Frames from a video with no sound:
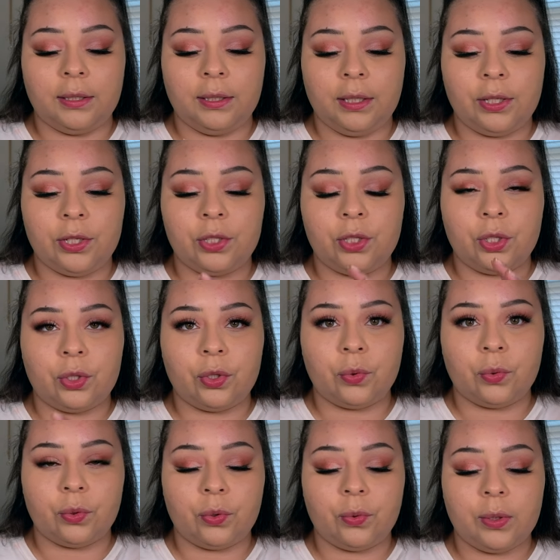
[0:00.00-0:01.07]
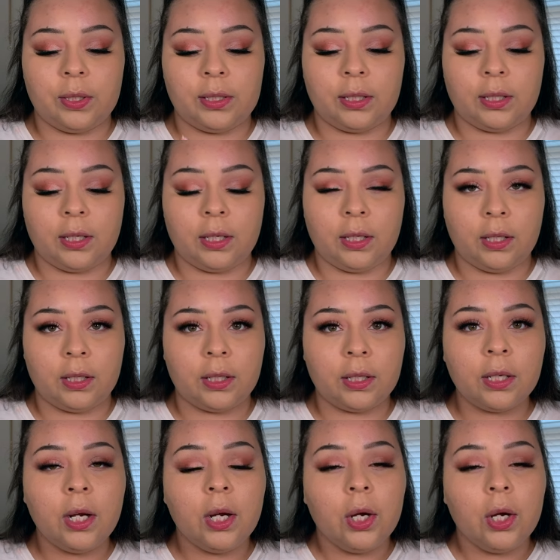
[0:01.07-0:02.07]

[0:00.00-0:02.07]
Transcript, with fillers: is true to color